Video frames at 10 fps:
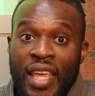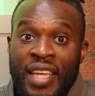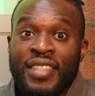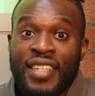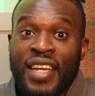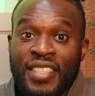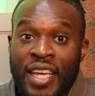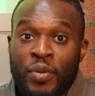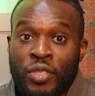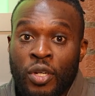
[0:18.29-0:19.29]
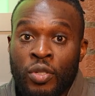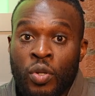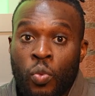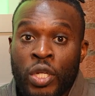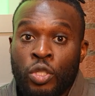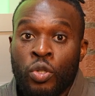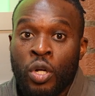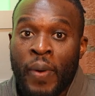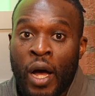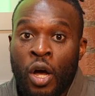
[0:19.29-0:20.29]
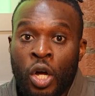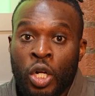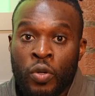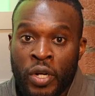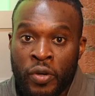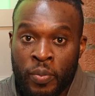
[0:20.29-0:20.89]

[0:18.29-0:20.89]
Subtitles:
In today's episode, we talk about her career in